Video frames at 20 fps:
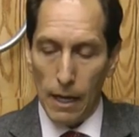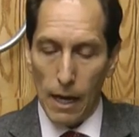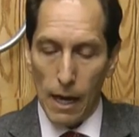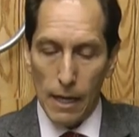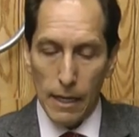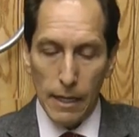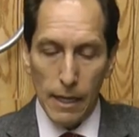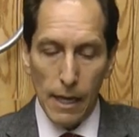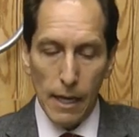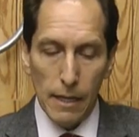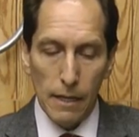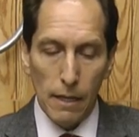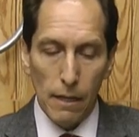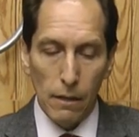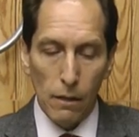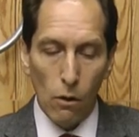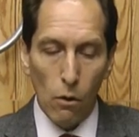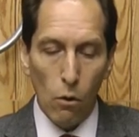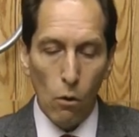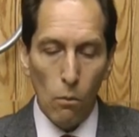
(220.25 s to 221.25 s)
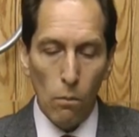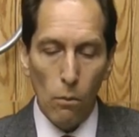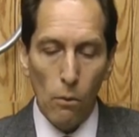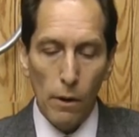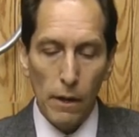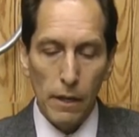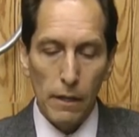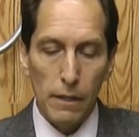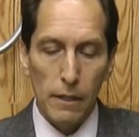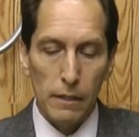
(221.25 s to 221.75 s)
Again, the whole
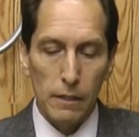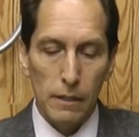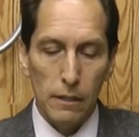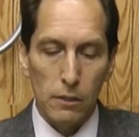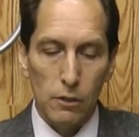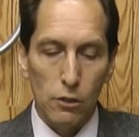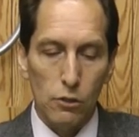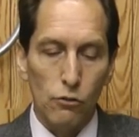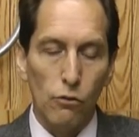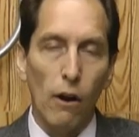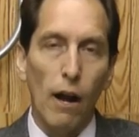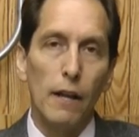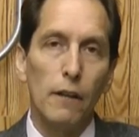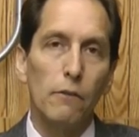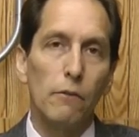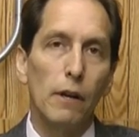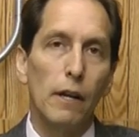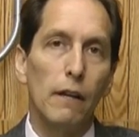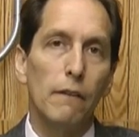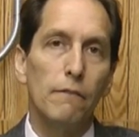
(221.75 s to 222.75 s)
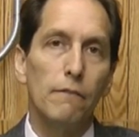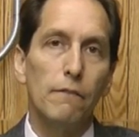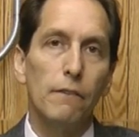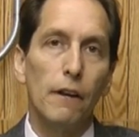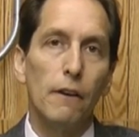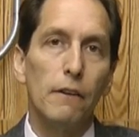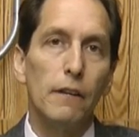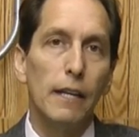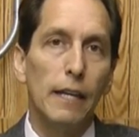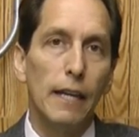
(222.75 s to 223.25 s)
point of this is to try and create a
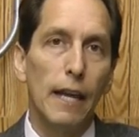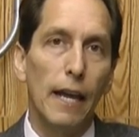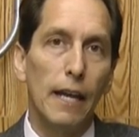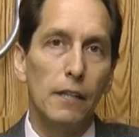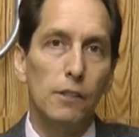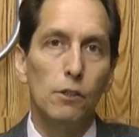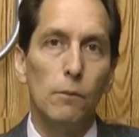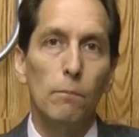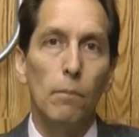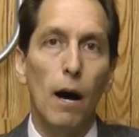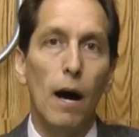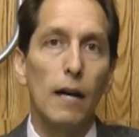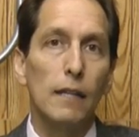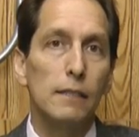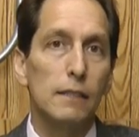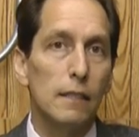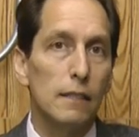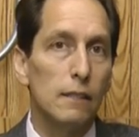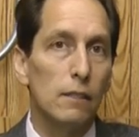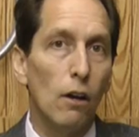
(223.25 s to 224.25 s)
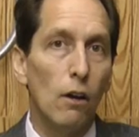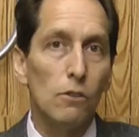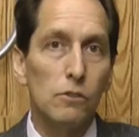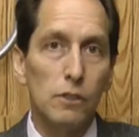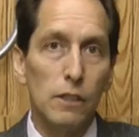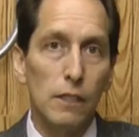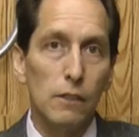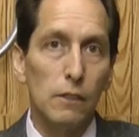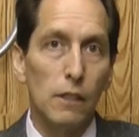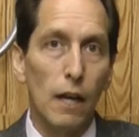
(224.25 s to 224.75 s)
Faraday cage, a box that's all
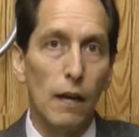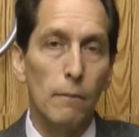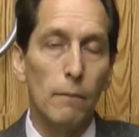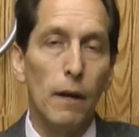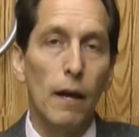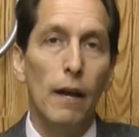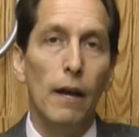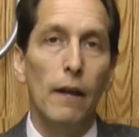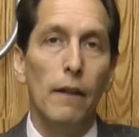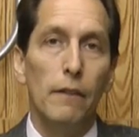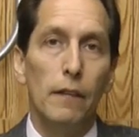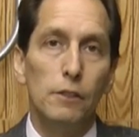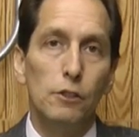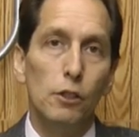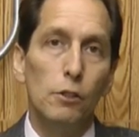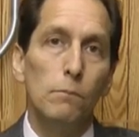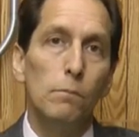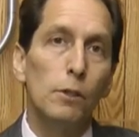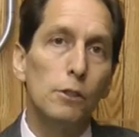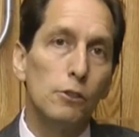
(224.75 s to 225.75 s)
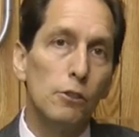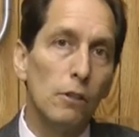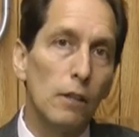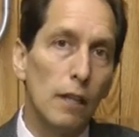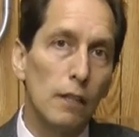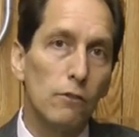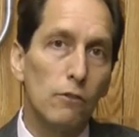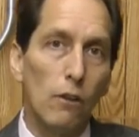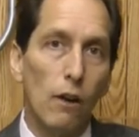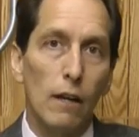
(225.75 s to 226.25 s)
sealed up, that you can put your
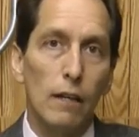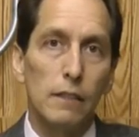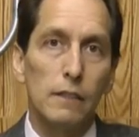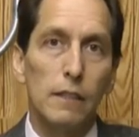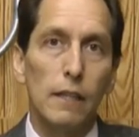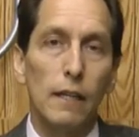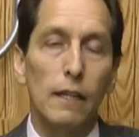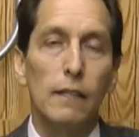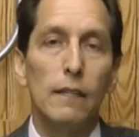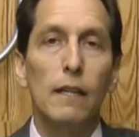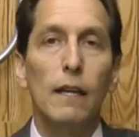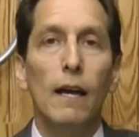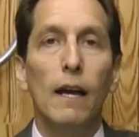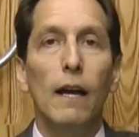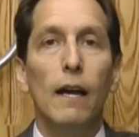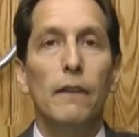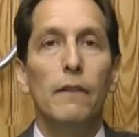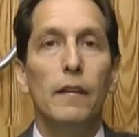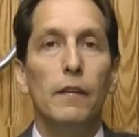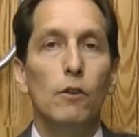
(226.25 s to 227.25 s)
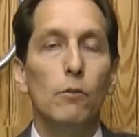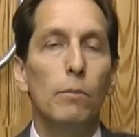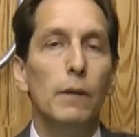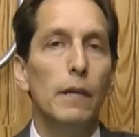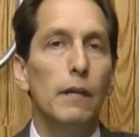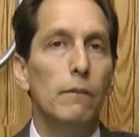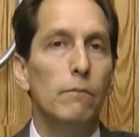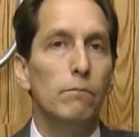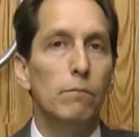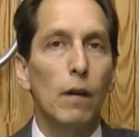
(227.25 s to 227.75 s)
electronics in, that you'll
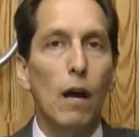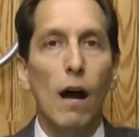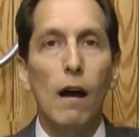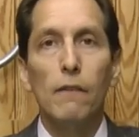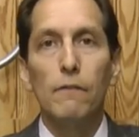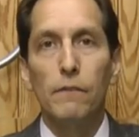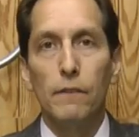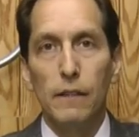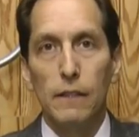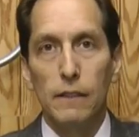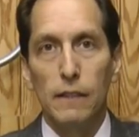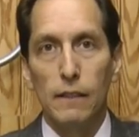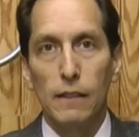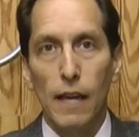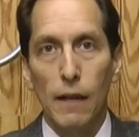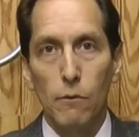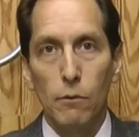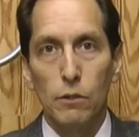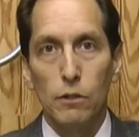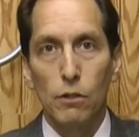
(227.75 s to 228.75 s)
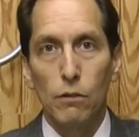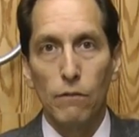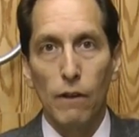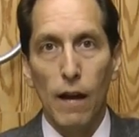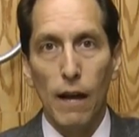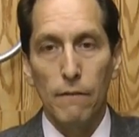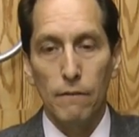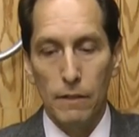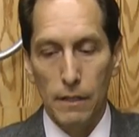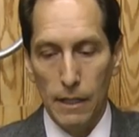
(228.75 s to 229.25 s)
be confident that they would
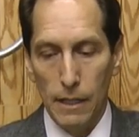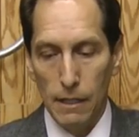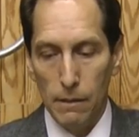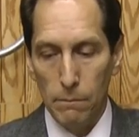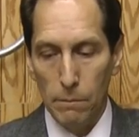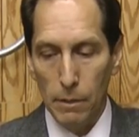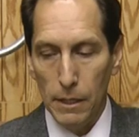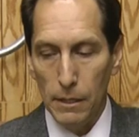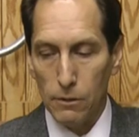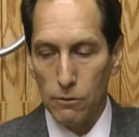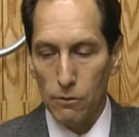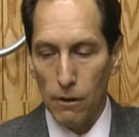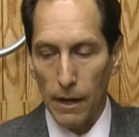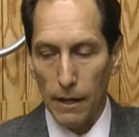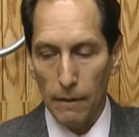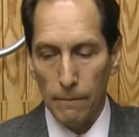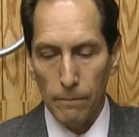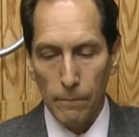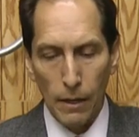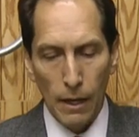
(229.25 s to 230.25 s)
survive an EMP strike.